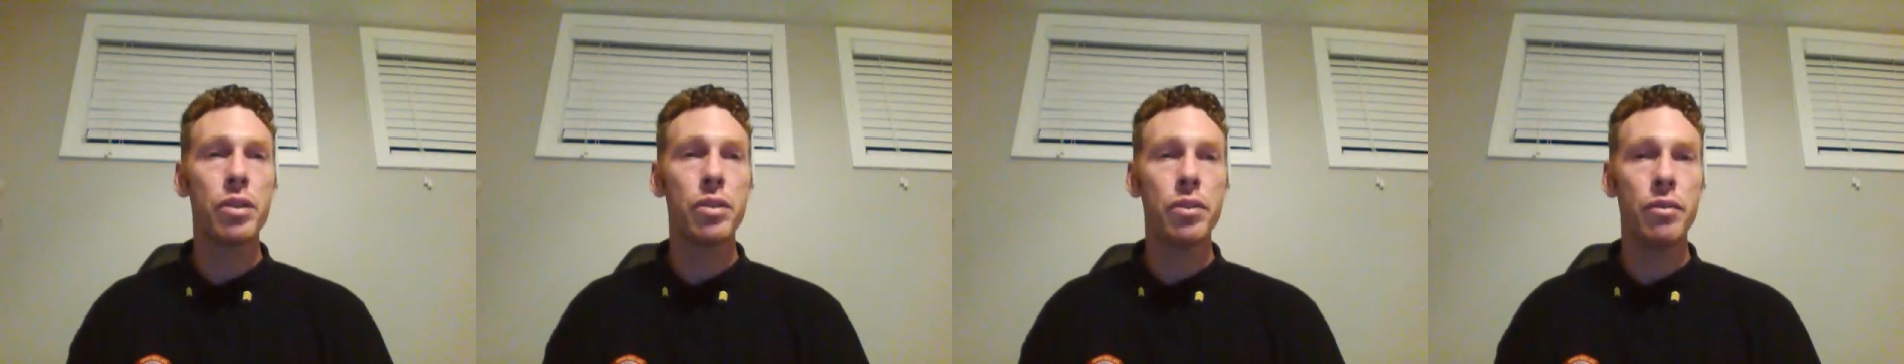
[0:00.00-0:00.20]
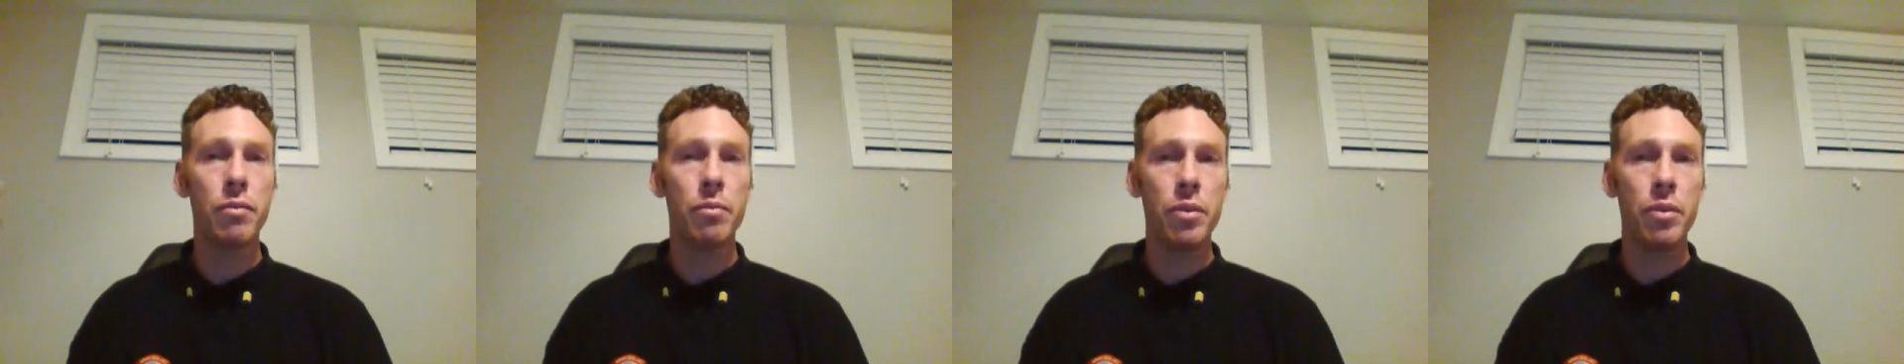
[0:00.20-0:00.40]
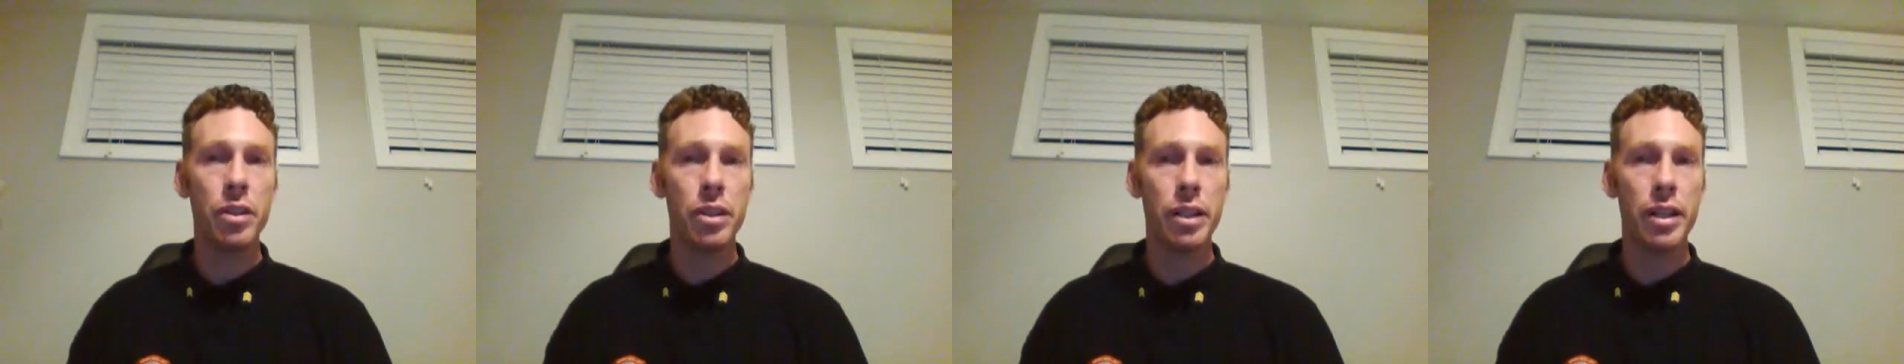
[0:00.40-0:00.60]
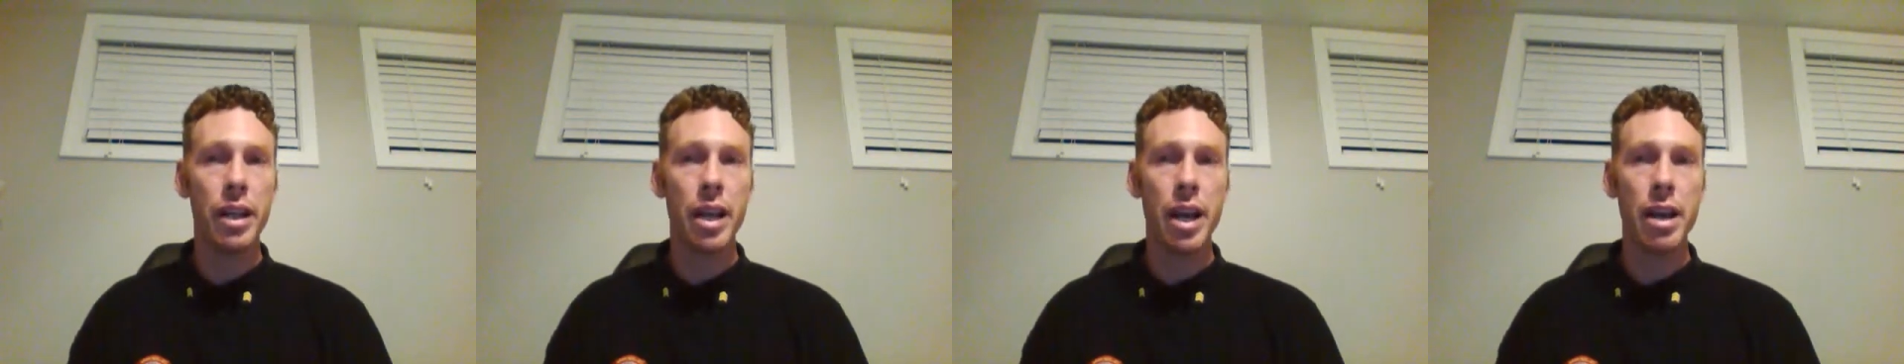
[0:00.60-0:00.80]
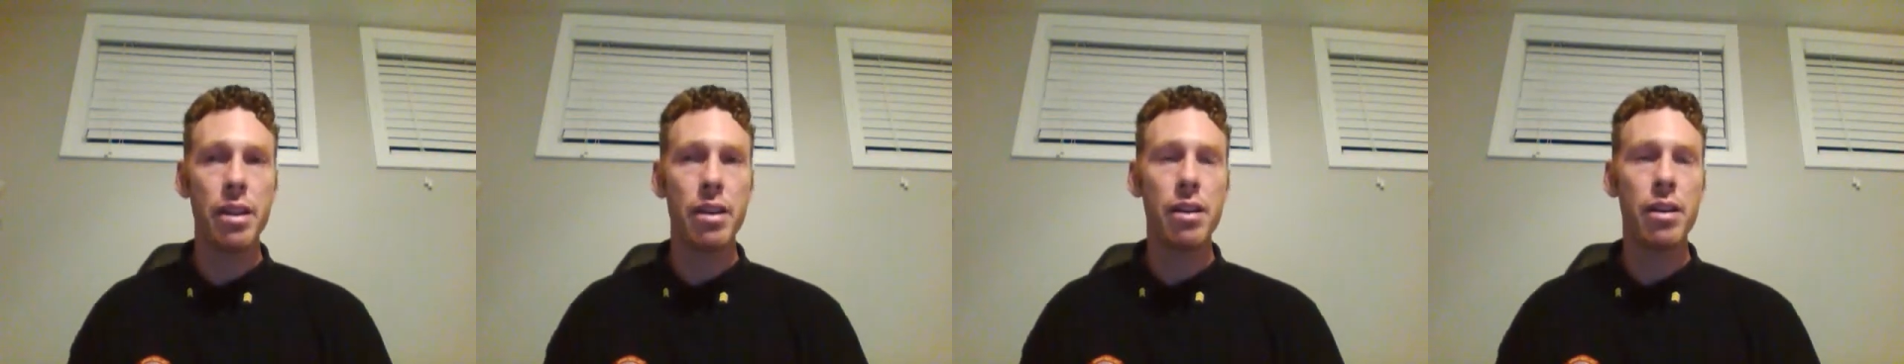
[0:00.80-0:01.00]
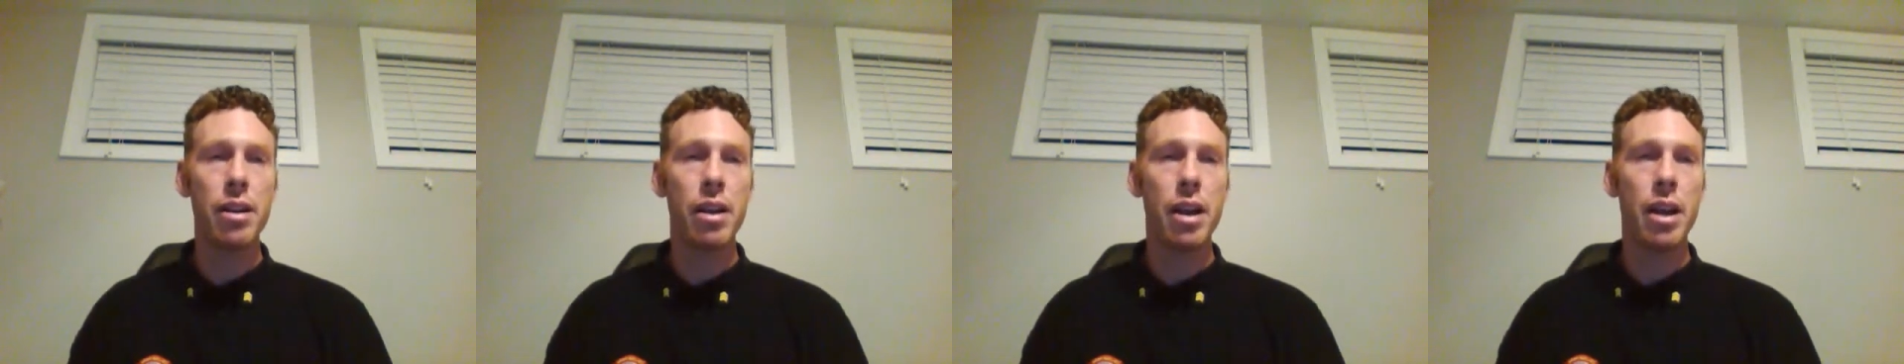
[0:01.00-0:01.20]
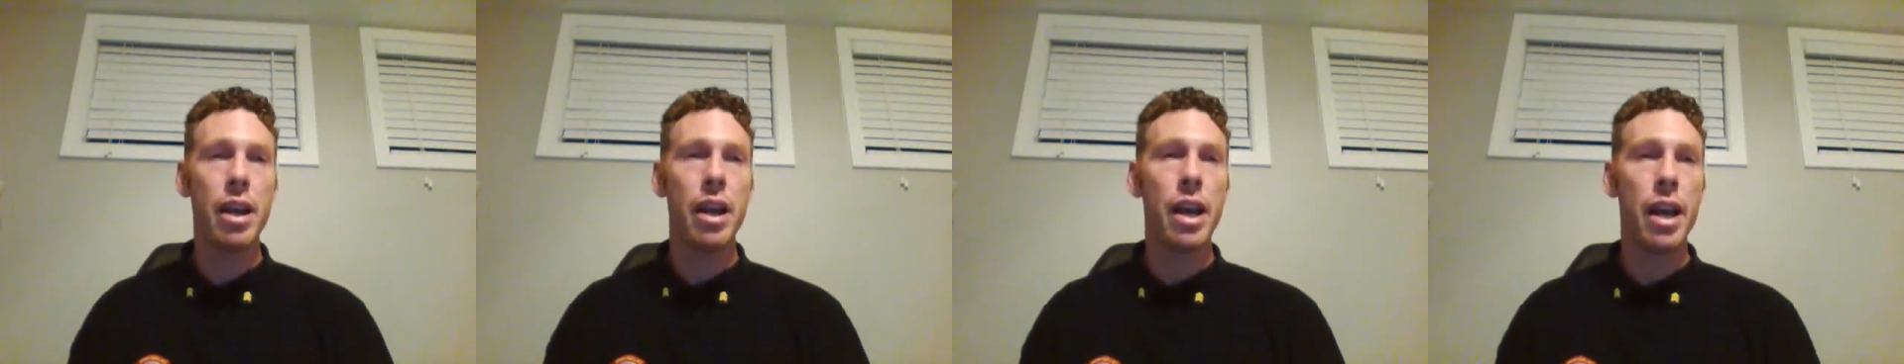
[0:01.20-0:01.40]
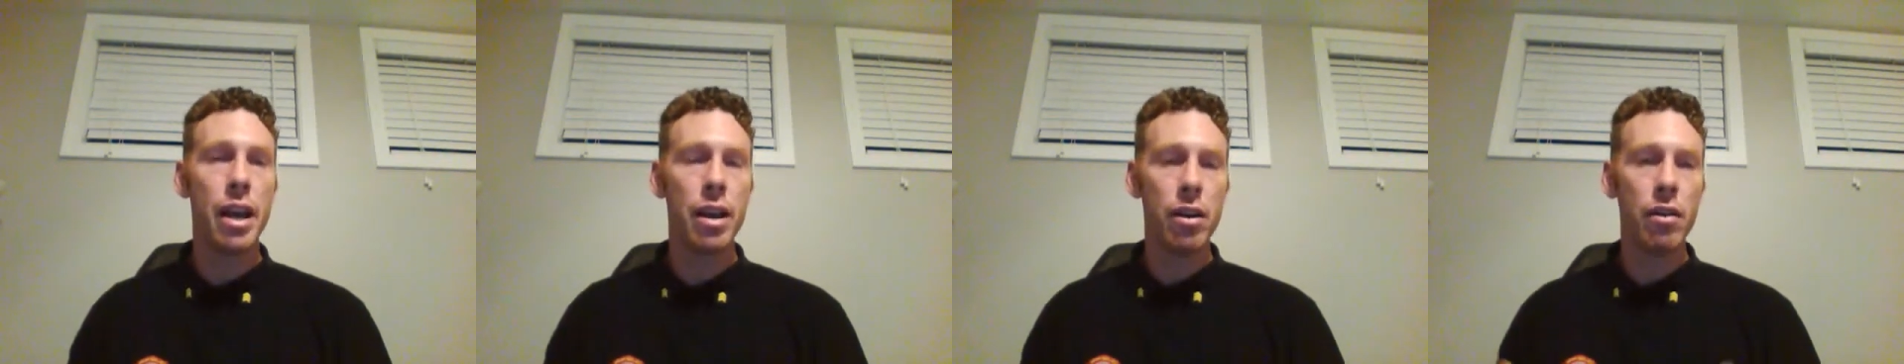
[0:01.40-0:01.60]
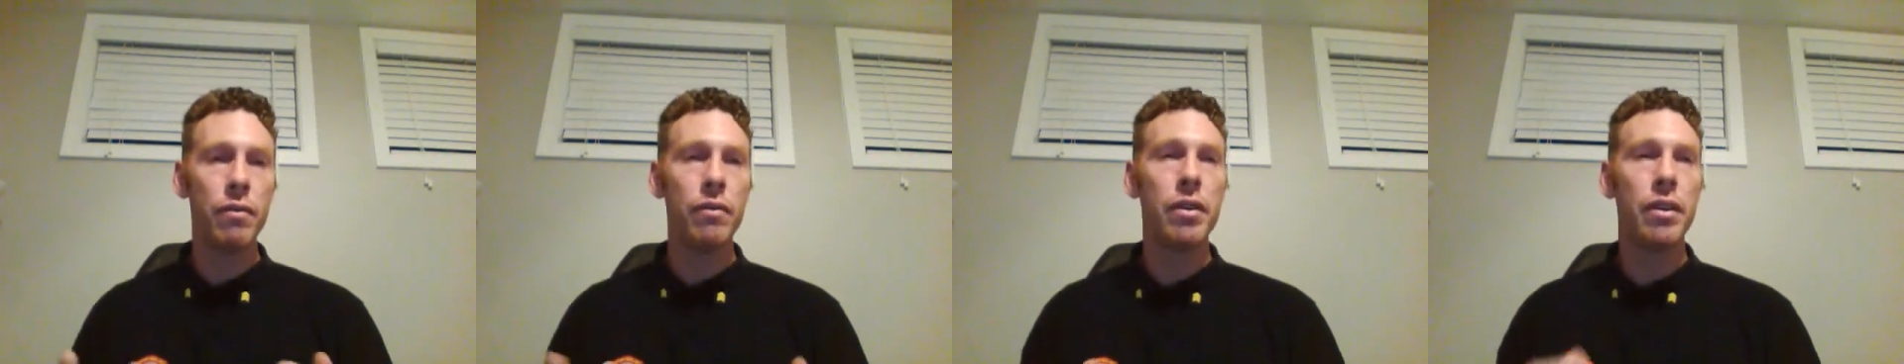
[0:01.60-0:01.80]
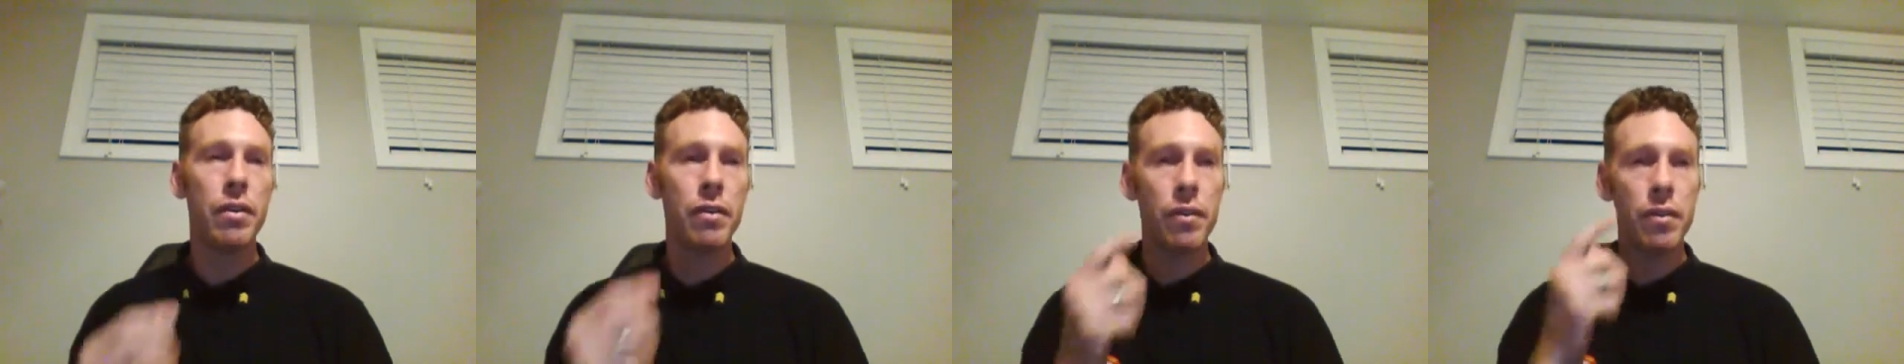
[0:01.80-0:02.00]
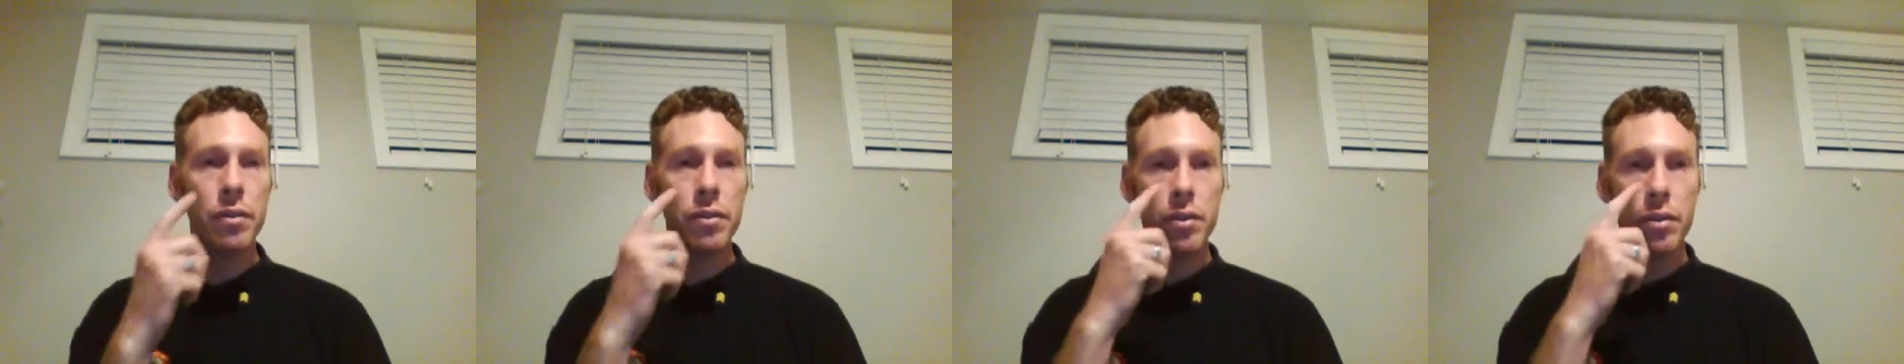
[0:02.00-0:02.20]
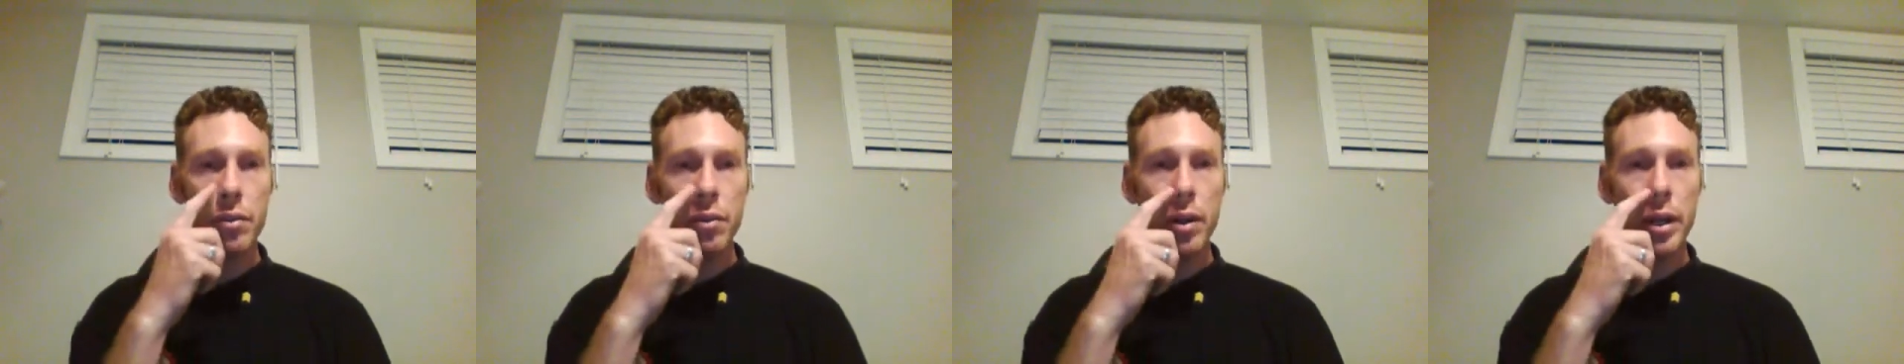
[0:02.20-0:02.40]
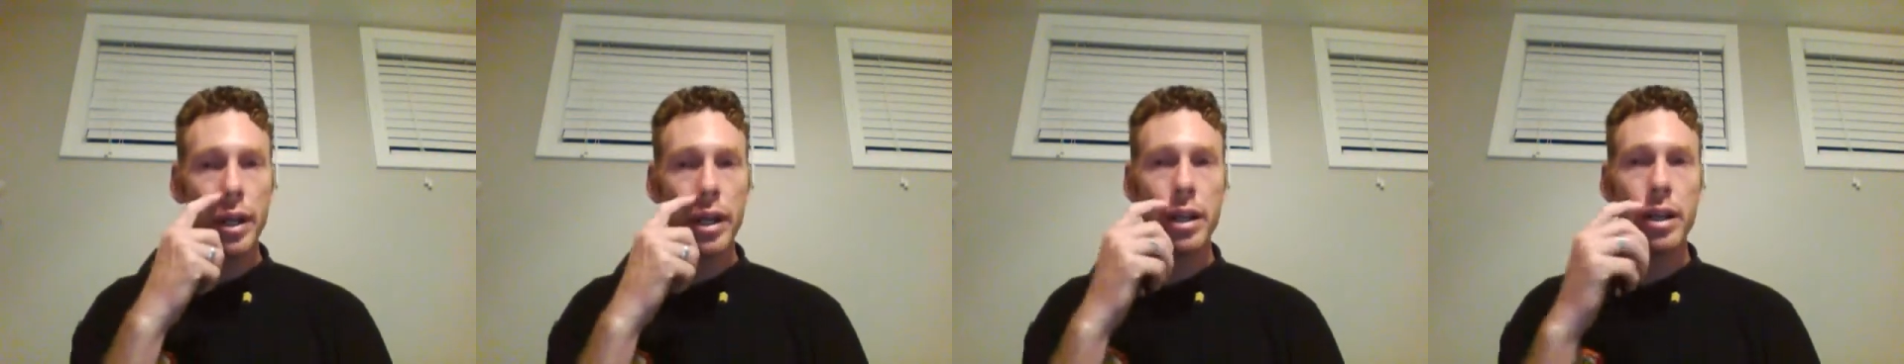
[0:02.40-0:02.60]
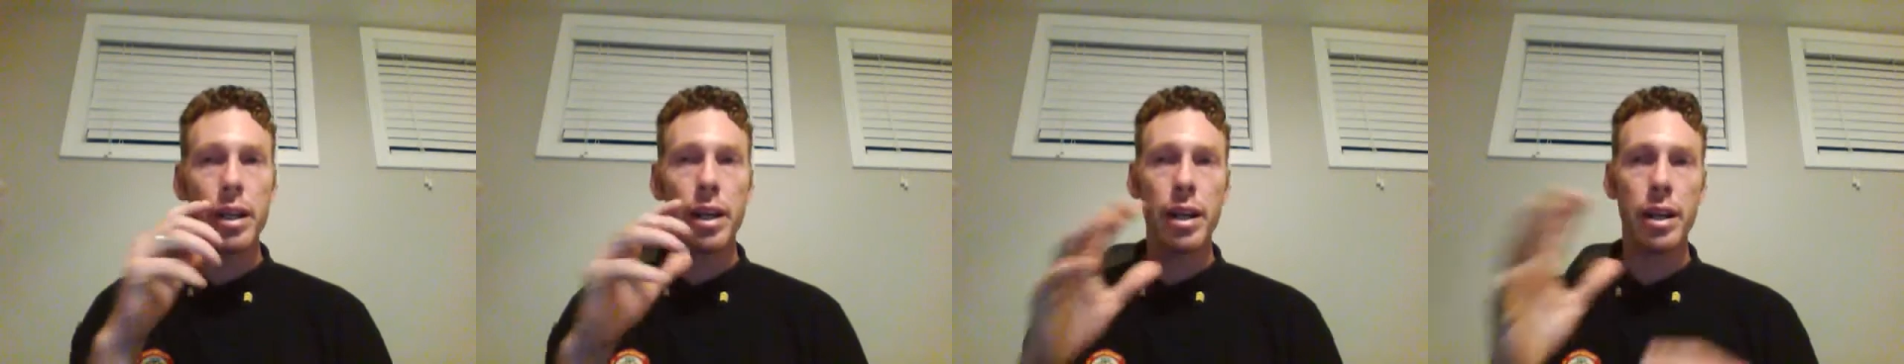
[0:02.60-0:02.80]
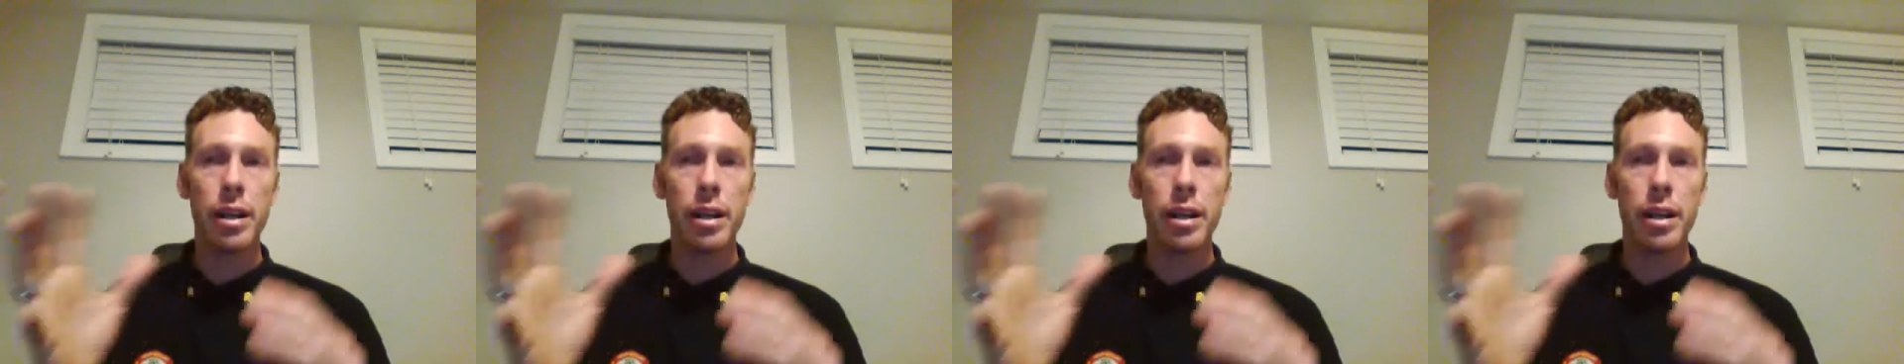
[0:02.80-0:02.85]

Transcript: that you put together, and hopefully you enjoyed